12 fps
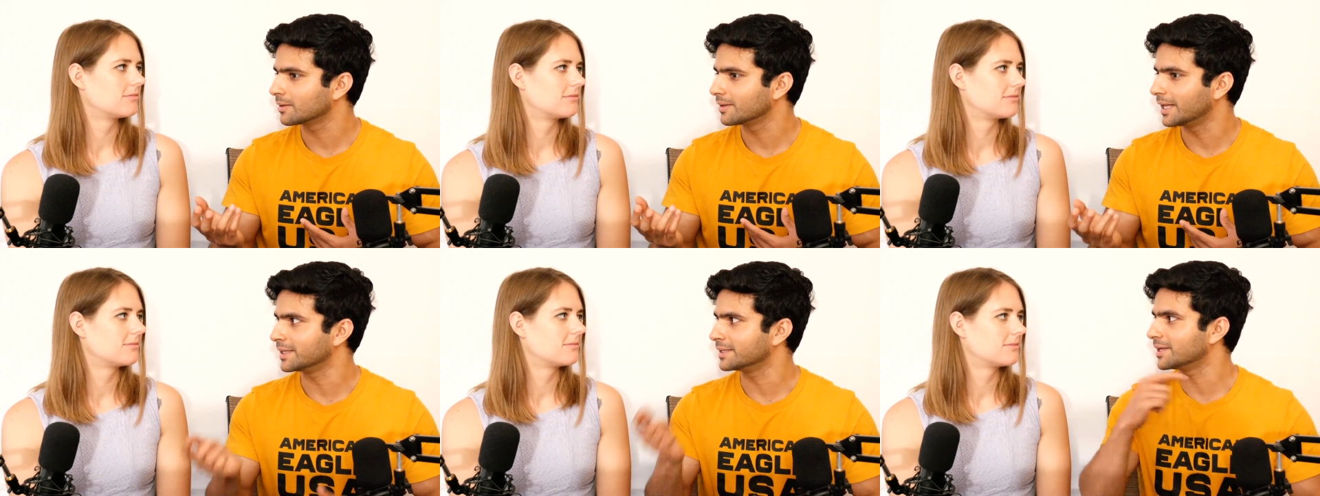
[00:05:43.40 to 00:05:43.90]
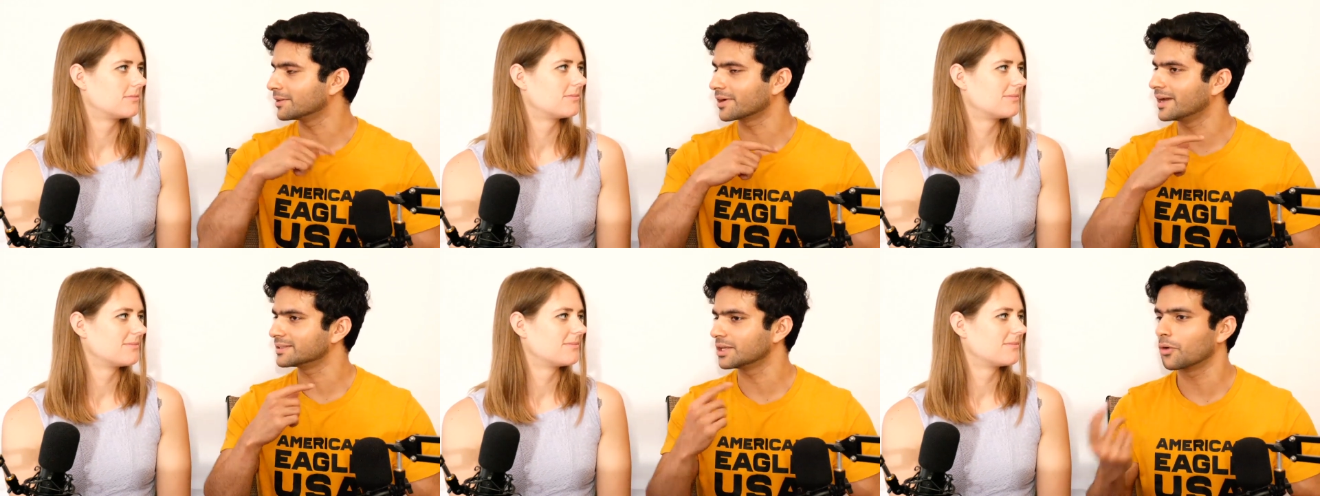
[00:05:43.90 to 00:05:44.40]
Speaker 1: and then the other
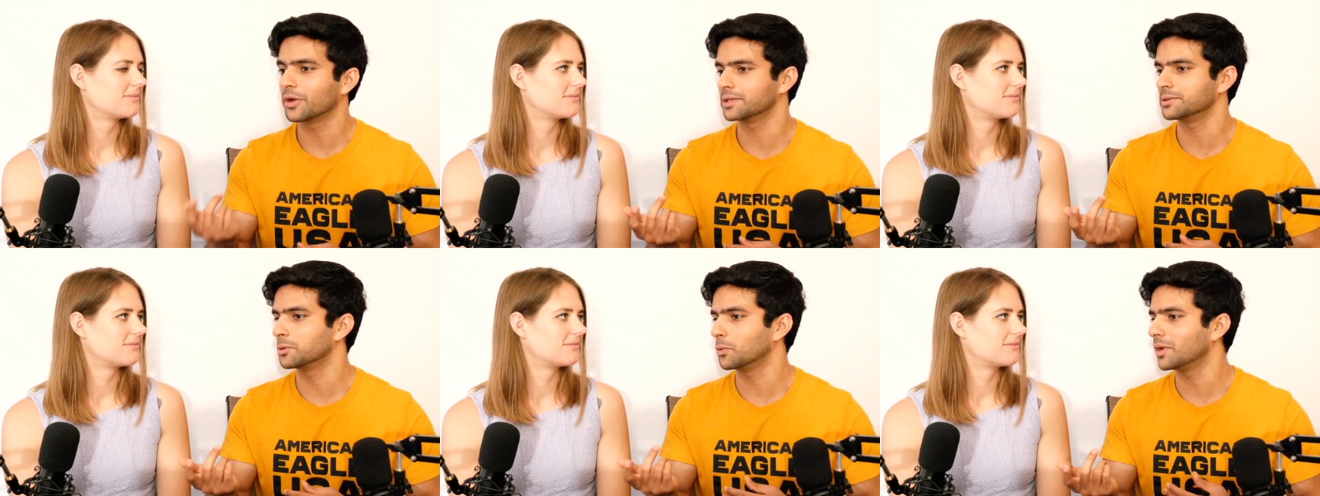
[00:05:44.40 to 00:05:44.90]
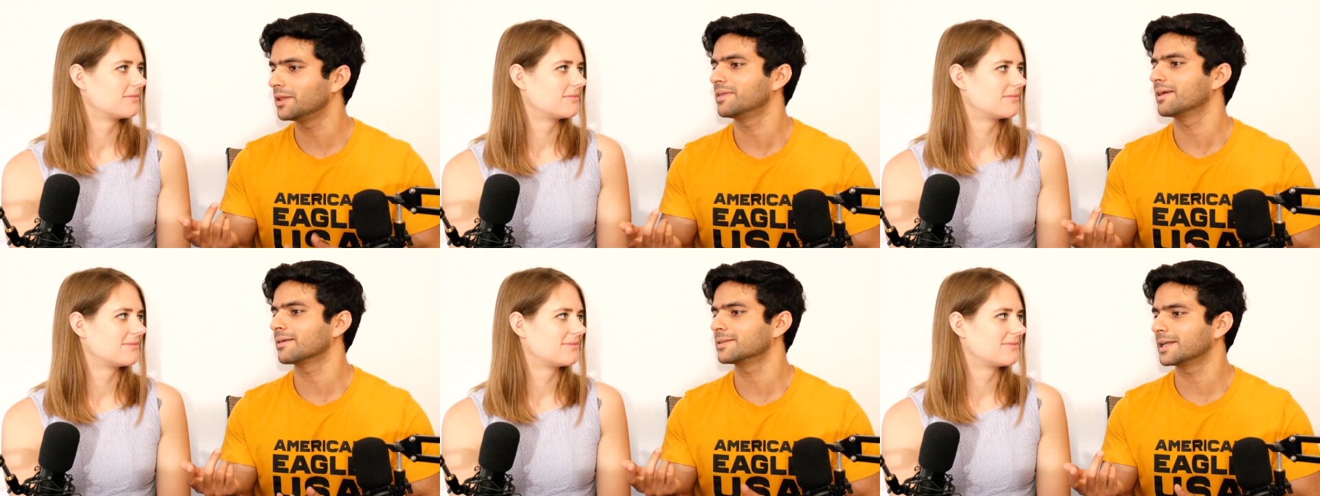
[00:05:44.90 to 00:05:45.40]
guy's like, okay, the only
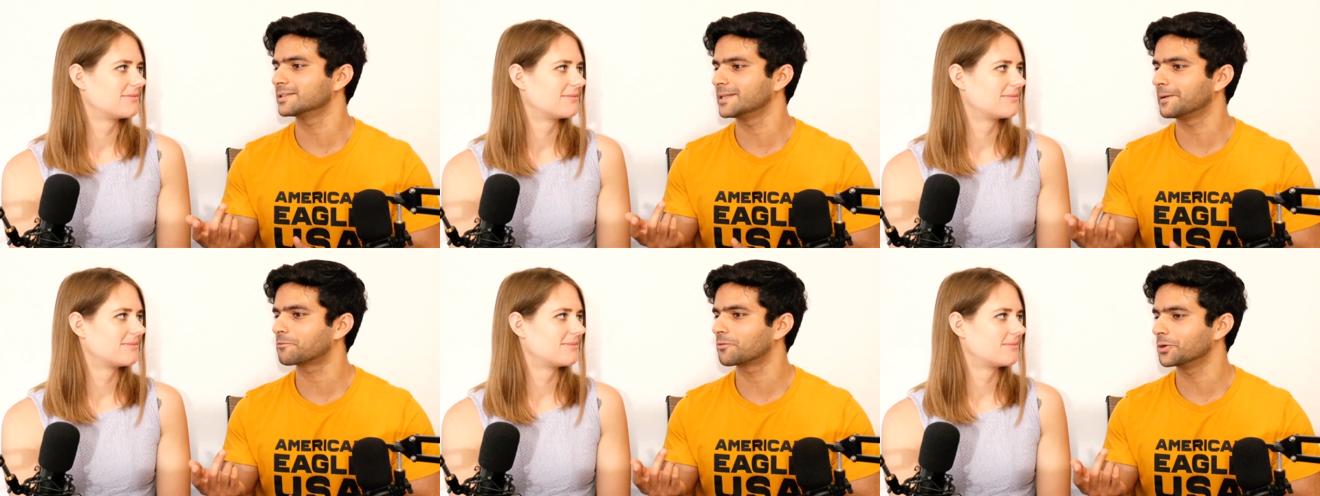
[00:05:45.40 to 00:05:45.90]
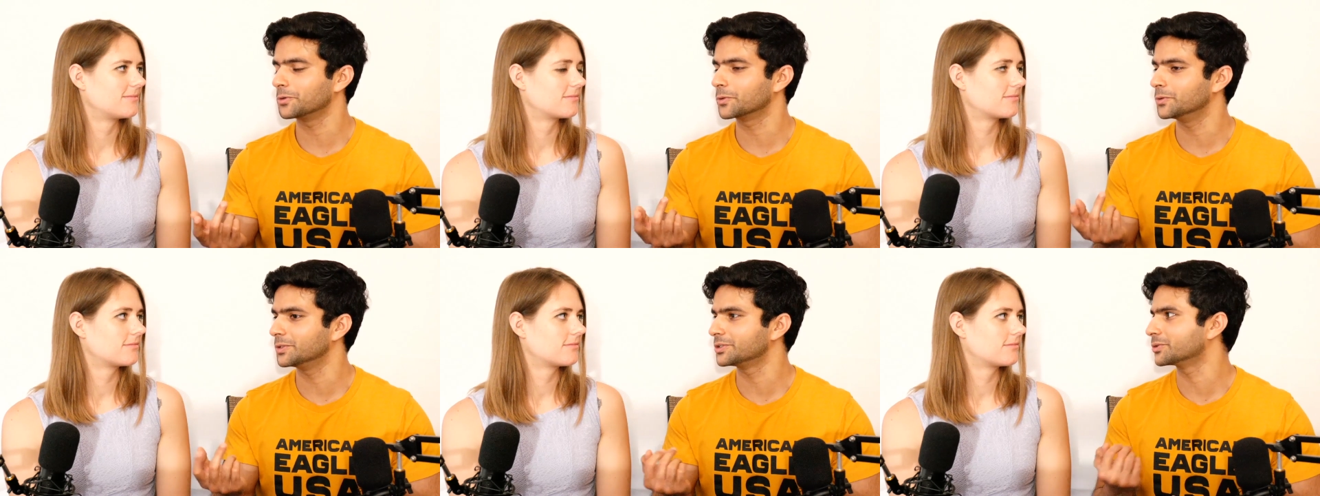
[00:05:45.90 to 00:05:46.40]
thing that is left for you to
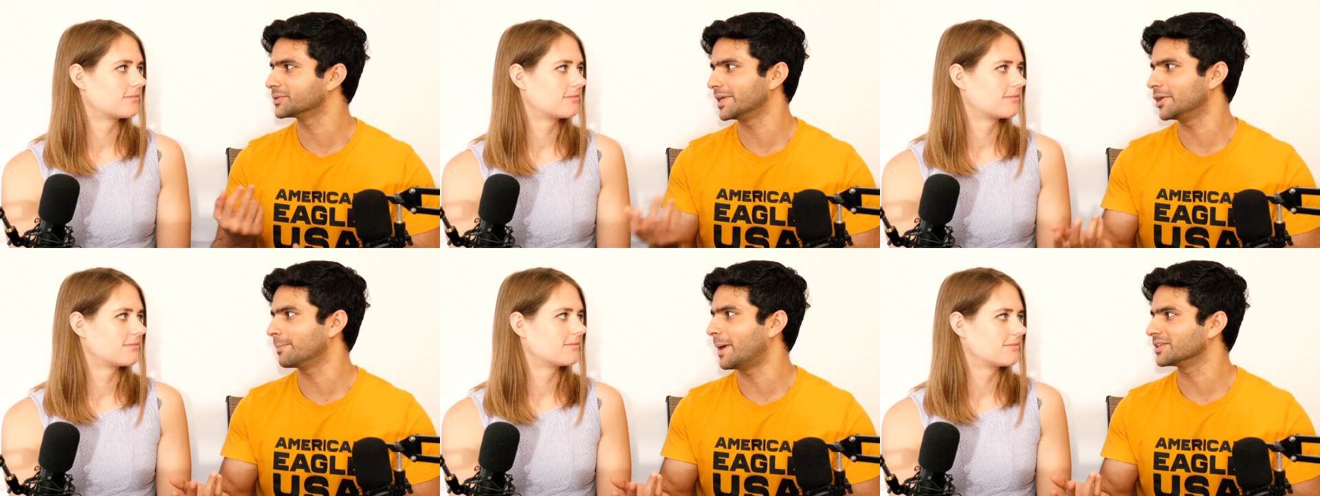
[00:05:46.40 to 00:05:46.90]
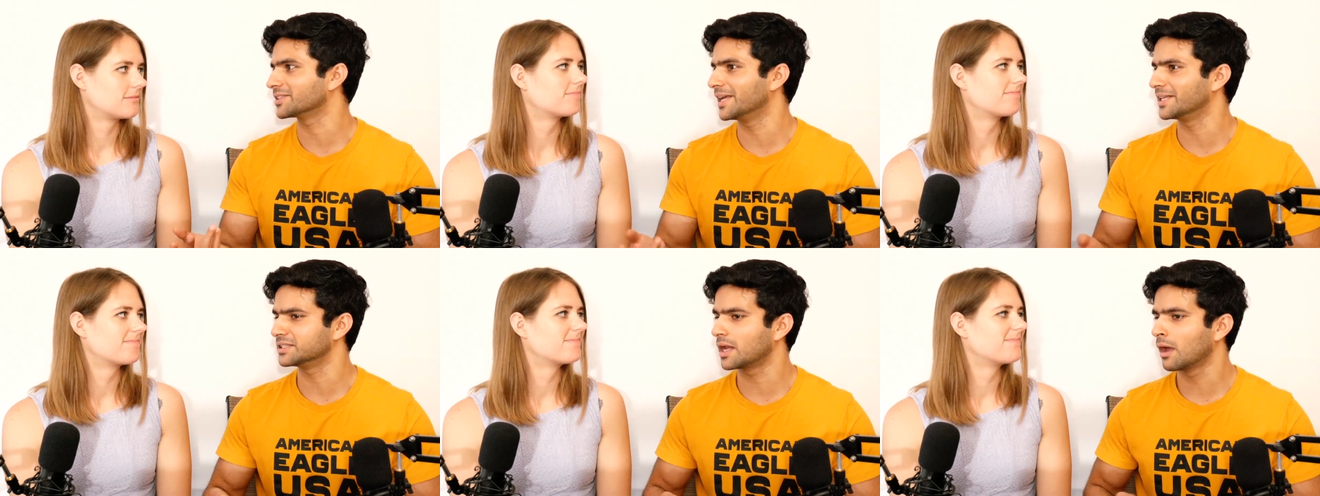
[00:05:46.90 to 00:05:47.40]
do is to sell your mansion. And it's like,